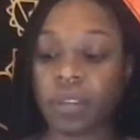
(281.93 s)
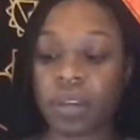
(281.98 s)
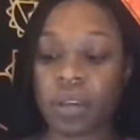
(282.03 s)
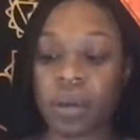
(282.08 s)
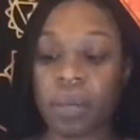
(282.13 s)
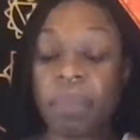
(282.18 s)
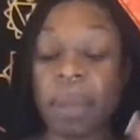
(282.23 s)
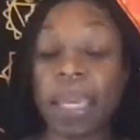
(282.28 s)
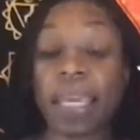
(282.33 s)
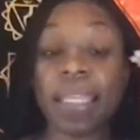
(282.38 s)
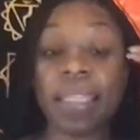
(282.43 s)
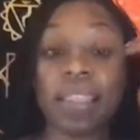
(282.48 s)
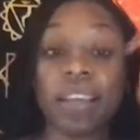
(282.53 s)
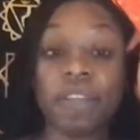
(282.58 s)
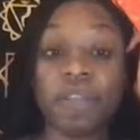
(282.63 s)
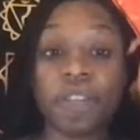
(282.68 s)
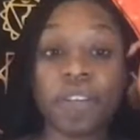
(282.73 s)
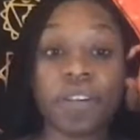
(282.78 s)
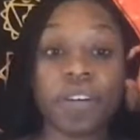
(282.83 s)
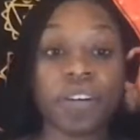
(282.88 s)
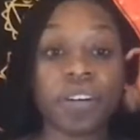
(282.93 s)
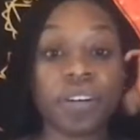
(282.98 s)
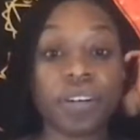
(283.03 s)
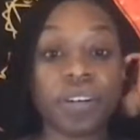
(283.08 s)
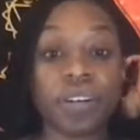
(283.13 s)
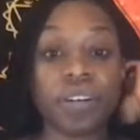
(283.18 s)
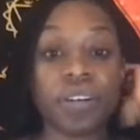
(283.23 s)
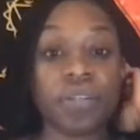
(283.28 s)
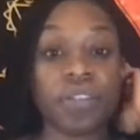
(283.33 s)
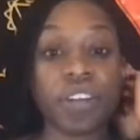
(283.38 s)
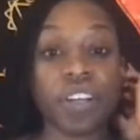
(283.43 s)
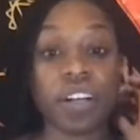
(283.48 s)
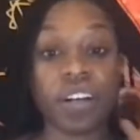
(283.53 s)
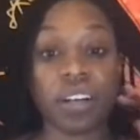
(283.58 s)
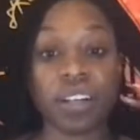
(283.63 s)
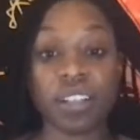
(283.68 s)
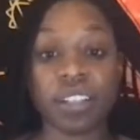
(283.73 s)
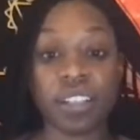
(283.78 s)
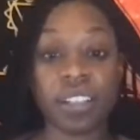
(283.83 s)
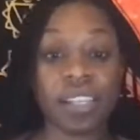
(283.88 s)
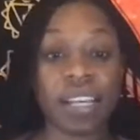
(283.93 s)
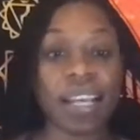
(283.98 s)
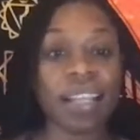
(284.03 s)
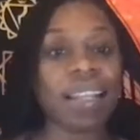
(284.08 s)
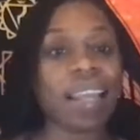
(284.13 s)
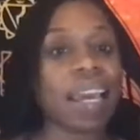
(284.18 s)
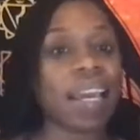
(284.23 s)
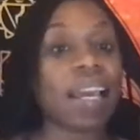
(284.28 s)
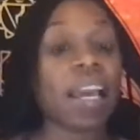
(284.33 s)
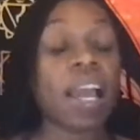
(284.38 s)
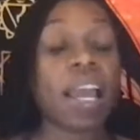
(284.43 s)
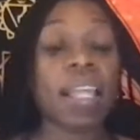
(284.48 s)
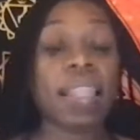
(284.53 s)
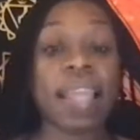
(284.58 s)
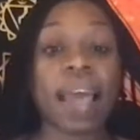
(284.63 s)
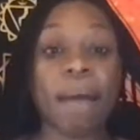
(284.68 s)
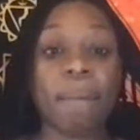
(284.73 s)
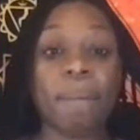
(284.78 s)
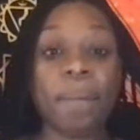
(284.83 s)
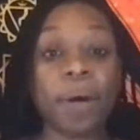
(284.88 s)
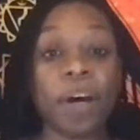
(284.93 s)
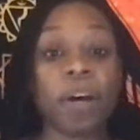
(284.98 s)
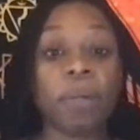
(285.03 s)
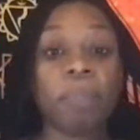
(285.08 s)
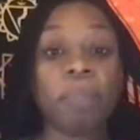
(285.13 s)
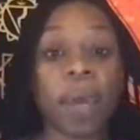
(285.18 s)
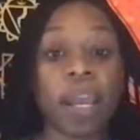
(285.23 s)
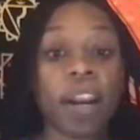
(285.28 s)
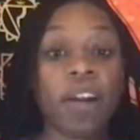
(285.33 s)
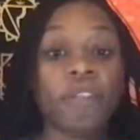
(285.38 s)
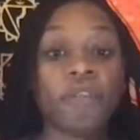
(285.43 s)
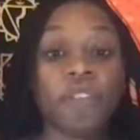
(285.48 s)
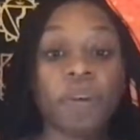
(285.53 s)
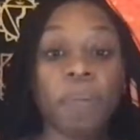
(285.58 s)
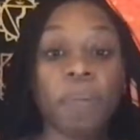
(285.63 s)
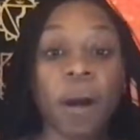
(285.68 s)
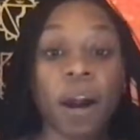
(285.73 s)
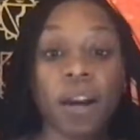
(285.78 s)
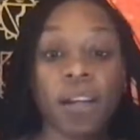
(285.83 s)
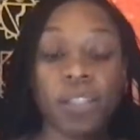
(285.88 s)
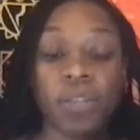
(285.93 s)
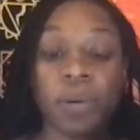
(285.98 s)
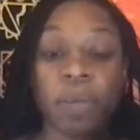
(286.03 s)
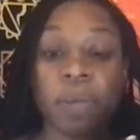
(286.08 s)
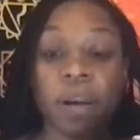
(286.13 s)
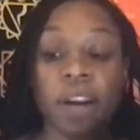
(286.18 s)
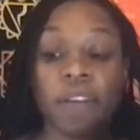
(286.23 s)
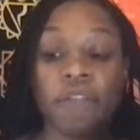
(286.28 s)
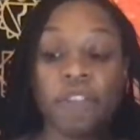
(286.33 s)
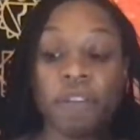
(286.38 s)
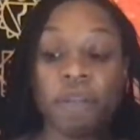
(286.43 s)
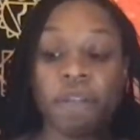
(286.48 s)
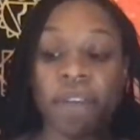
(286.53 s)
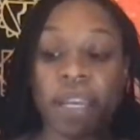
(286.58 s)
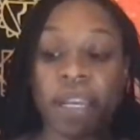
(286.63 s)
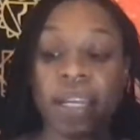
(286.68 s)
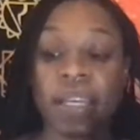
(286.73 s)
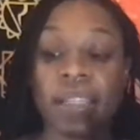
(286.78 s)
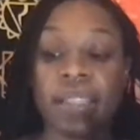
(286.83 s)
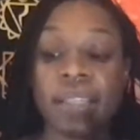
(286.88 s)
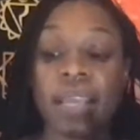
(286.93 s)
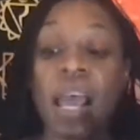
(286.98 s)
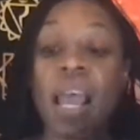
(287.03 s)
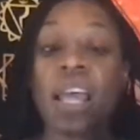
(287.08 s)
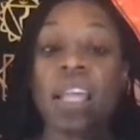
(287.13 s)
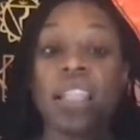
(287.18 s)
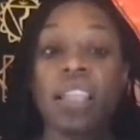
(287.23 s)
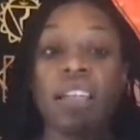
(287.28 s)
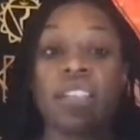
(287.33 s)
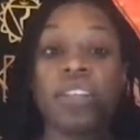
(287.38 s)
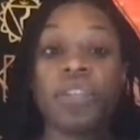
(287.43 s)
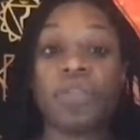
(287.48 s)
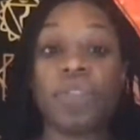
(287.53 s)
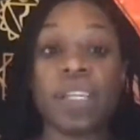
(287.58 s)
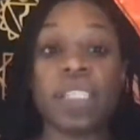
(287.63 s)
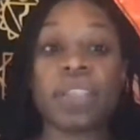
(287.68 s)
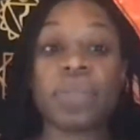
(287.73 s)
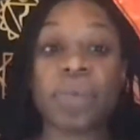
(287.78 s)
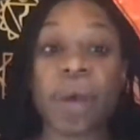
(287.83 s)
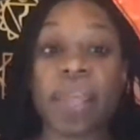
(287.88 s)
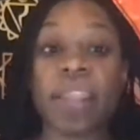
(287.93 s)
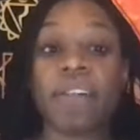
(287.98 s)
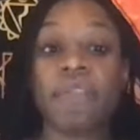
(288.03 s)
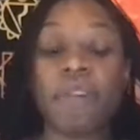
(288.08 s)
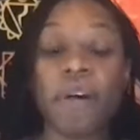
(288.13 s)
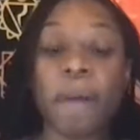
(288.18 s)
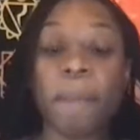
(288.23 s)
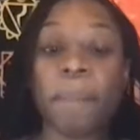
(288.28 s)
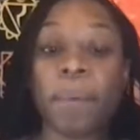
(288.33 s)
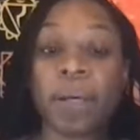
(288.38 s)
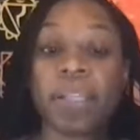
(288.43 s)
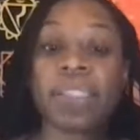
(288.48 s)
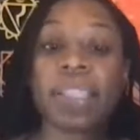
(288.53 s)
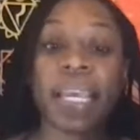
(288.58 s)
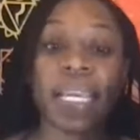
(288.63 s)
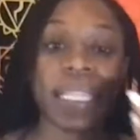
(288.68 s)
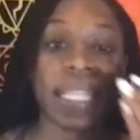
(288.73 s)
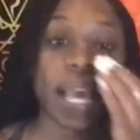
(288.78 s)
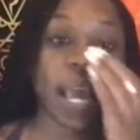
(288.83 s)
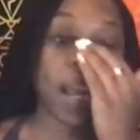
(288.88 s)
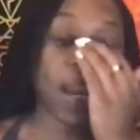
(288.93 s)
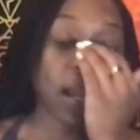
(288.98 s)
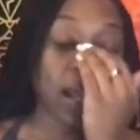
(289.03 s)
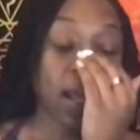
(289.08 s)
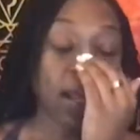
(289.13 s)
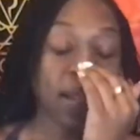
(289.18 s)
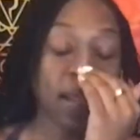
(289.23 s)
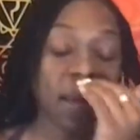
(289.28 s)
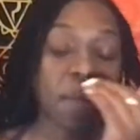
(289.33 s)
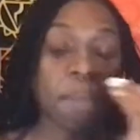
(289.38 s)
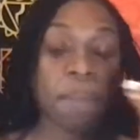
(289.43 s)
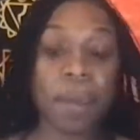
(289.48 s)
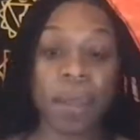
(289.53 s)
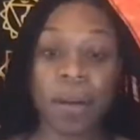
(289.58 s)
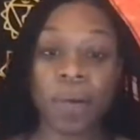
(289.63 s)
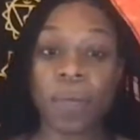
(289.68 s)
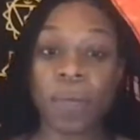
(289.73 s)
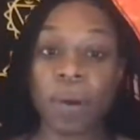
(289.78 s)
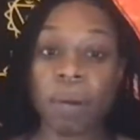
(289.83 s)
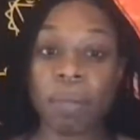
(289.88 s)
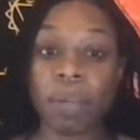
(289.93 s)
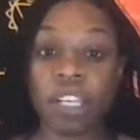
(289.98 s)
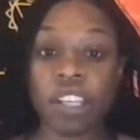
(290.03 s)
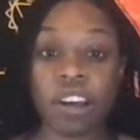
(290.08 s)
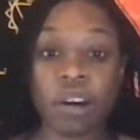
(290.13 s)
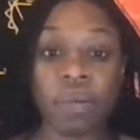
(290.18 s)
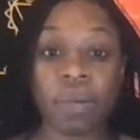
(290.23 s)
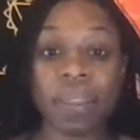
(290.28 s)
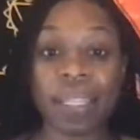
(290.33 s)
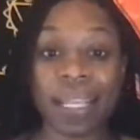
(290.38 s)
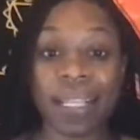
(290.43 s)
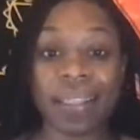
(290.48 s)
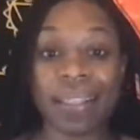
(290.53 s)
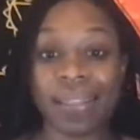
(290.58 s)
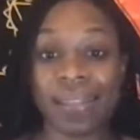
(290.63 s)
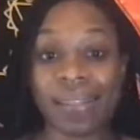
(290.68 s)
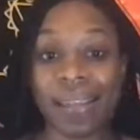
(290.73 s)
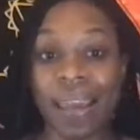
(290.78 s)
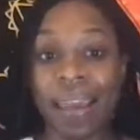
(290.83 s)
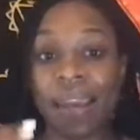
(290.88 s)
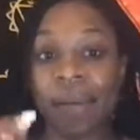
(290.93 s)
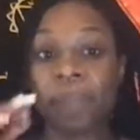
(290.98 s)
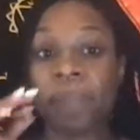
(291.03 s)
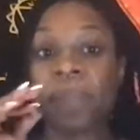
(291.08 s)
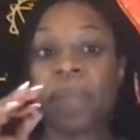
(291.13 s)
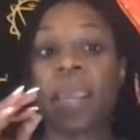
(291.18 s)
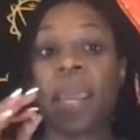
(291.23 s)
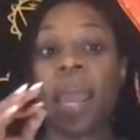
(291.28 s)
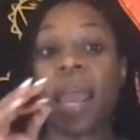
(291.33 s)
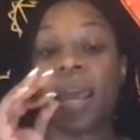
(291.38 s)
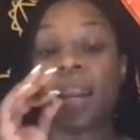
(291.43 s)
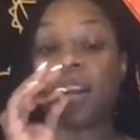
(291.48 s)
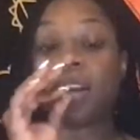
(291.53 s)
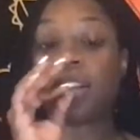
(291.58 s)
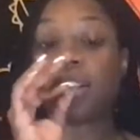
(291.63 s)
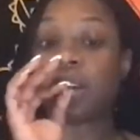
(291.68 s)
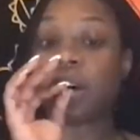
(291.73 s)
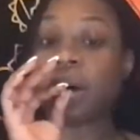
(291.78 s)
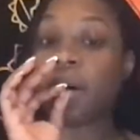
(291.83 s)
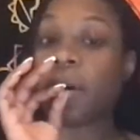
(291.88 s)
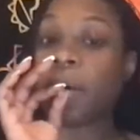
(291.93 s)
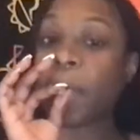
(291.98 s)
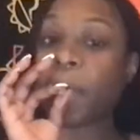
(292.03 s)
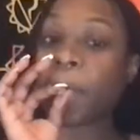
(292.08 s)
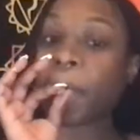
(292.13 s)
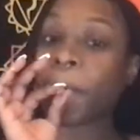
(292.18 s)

make it difficult for you to understand. Like that book, Men Are From Mars, Women Are From Venus. There's a reason why they wrote books like that. Like, men and women don't think the same. And there's so